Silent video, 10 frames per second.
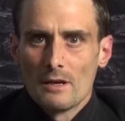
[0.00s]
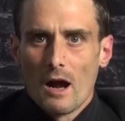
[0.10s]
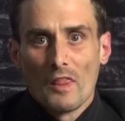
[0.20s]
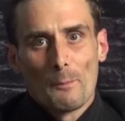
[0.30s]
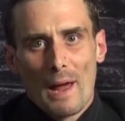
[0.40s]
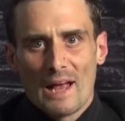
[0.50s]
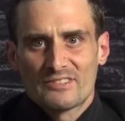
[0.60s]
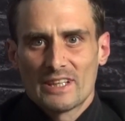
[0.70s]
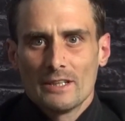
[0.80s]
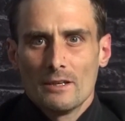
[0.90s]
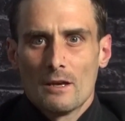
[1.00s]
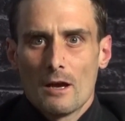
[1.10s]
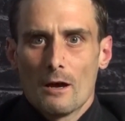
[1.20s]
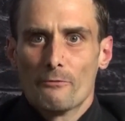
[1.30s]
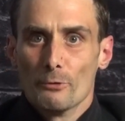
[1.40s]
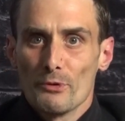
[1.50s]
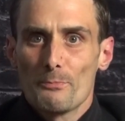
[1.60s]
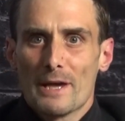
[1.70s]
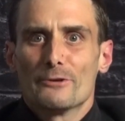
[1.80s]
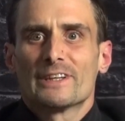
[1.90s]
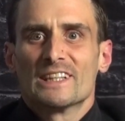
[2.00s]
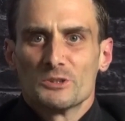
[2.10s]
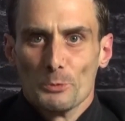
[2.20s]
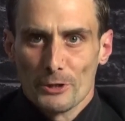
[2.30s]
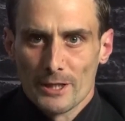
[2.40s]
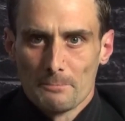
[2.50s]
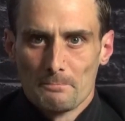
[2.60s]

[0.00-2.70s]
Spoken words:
on the passing of Ruth Bader Ginsburg.